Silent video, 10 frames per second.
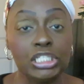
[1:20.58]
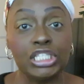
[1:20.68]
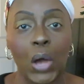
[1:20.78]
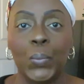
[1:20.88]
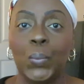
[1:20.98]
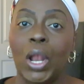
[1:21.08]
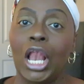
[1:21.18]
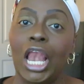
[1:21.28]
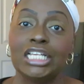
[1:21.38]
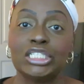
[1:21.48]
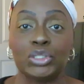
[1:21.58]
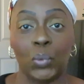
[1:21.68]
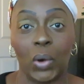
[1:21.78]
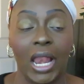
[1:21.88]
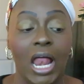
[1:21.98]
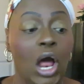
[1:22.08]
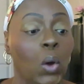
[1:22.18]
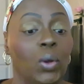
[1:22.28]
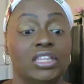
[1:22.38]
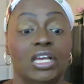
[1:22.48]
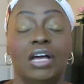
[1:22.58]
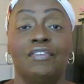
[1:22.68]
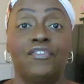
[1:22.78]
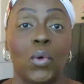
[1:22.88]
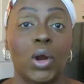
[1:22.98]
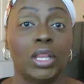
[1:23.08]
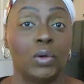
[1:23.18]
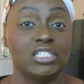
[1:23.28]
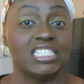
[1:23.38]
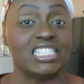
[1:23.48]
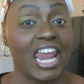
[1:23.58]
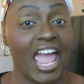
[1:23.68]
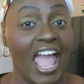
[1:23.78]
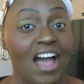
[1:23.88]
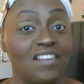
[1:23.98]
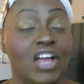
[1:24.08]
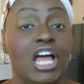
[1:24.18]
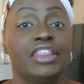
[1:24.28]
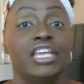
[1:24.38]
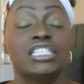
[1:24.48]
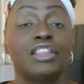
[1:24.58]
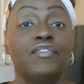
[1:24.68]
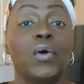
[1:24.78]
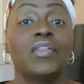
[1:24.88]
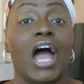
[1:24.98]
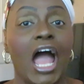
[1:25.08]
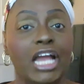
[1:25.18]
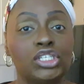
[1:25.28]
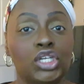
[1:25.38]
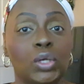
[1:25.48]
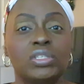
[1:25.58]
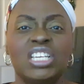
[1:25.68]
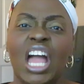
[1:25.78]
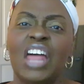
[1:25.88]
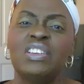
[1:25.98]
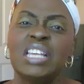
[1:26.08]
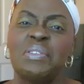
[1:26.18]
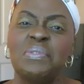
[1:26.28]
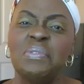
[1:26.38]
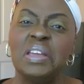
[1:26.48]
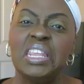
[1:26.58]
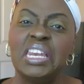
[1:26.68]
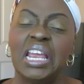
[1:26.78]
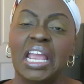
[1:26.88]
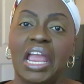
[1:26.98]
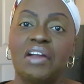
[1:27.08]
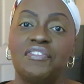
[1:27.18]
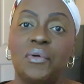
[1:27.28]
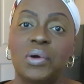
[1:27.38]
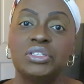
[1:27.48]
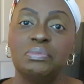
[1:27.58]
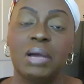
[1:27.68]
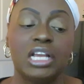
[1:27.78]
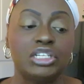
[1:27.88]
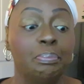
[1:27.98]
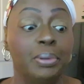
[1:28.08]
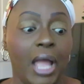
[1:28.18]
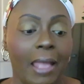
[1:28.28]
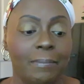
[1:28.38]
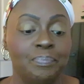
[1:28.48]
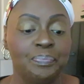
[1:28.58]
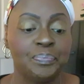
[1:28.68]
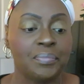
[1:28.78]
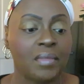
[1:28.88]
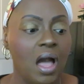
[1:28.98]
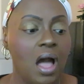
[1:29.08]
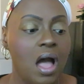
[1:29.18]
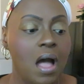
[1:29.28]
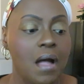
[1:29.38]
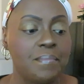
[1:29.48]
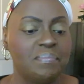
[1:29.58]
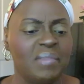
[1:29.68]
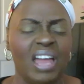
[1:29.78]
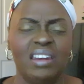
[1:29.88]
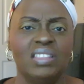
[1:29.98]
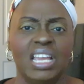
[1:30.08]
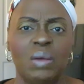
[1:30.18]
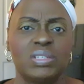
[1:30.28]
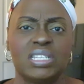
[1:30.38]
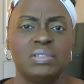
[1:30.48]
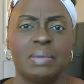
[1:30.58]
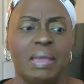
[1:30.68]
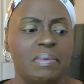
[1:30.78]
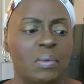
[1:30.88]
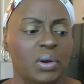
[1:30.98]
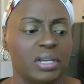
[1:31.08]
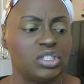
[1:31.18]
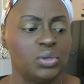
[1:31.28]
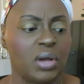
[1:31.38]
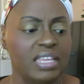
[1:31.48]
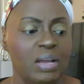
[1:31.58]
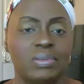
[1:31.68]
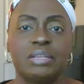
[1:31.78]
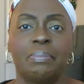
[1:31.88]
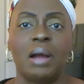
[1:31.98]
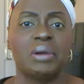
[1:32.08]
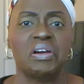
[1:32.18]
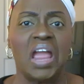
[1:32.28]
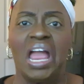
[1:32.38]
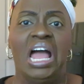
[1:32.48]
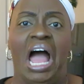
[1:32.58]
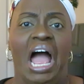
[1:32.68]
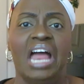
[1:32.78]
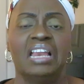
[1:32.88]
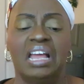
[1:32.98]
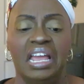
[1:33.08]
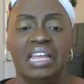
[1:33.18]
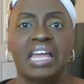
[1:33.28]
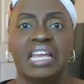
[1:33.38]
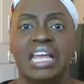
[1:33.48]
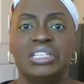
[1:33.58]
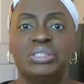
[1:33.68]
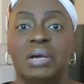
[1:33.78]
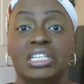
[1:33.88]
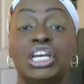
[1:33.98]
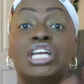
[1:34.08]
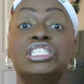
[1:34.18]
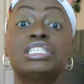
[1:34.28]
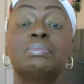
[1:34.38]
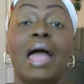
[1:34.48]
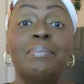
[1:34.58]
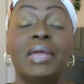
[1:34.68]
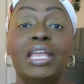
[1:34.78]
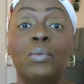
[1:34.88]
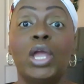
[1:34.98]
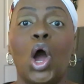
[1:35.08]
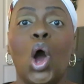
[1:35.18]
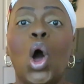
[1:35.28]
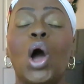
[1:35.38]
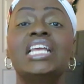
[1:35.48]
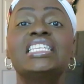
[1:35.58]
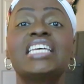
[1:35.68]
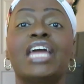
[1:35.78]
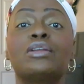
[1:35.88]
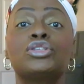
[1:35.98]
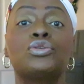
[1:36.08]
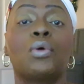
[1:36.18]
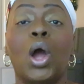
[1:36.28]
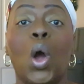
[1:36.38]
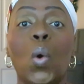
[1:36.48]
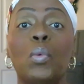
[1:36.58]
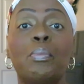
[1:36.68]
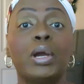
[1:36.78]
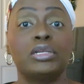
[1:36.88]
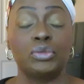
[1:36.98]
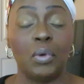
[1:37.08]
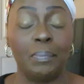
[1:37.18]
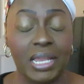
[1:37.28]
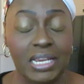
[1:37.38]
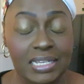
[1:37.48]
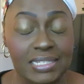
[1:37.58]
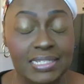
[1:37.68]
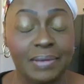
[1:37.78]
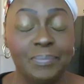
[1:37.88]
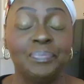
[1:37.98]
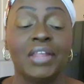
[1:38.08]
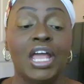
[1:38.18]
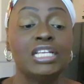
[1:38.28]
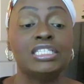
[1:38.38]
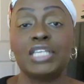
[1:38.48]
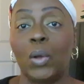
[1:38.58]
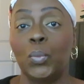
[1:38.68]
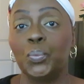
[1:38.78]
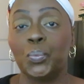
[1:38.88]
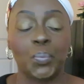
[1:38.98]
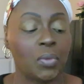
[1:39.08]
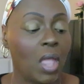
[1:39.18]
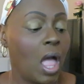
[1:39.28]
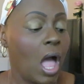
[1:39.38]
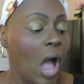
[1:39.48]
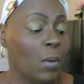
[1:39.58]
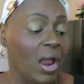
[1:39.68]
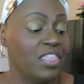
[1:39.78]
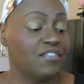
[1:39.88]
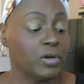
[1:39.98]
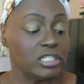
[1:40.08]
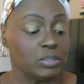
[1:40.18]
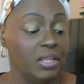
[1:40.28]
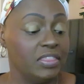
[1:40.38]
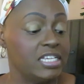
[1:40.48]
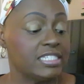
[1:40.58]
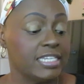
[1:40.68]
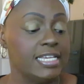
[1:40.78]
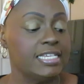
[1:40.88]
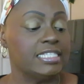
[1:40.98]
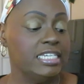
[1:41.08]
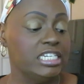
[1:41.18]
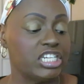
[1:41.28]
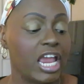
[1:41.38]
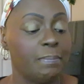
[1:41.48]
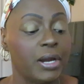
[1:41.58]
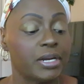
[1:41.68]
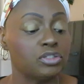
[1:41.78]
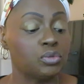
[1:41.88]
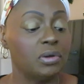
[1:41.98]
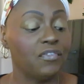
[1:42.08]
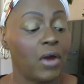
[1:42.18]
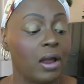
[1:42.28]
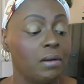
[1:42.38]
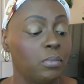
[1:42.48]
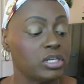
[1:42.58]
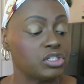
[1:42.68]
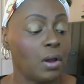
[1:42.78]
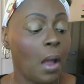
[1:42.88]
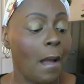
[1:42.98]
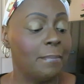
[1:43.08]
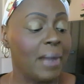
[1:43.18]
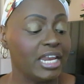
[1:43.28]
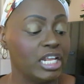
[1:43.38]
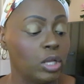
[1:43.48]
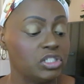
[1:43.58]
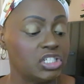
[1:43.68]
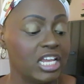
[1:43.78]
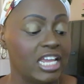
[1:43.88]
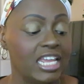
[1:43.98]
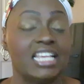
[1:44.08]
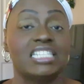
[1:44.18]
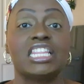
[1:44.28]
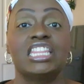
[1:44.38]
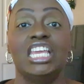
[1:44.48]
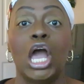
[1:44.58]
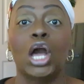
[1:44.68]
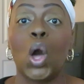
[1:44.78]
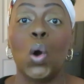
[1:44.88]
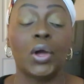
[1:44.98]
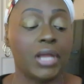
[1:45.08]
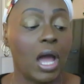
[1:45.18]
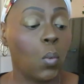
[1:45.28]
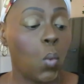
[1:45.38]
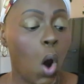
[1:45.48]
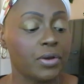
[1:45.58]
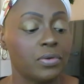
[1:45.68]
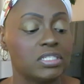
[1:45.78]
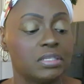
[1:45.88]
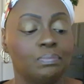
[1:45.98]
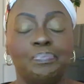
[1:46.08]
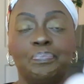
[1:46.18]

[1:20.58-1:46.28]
So let's start with the four lotions that I have. These are the four that I chose. The others I really didn't care for too much, but um I don't think it was it was like maybe one or two. I think it was the pomegranate. I, I didn't like that too much. Just my opinion. We are all entitled to our own personal opinions. So all right, the first one, this is the Shea Butter twenty-four hour moisture body lotion. It is the coconut waters.